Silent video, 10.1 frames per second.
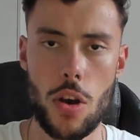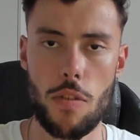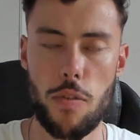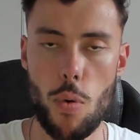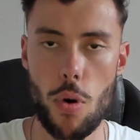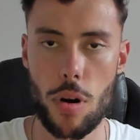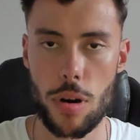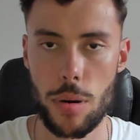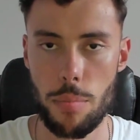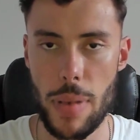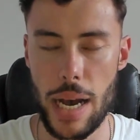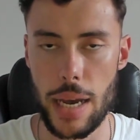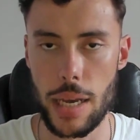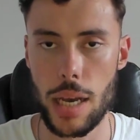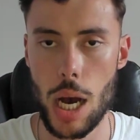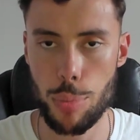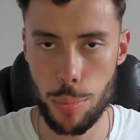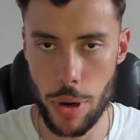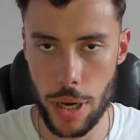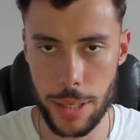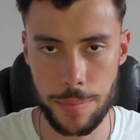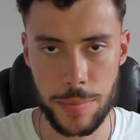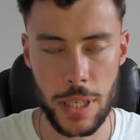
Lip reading: for my upper body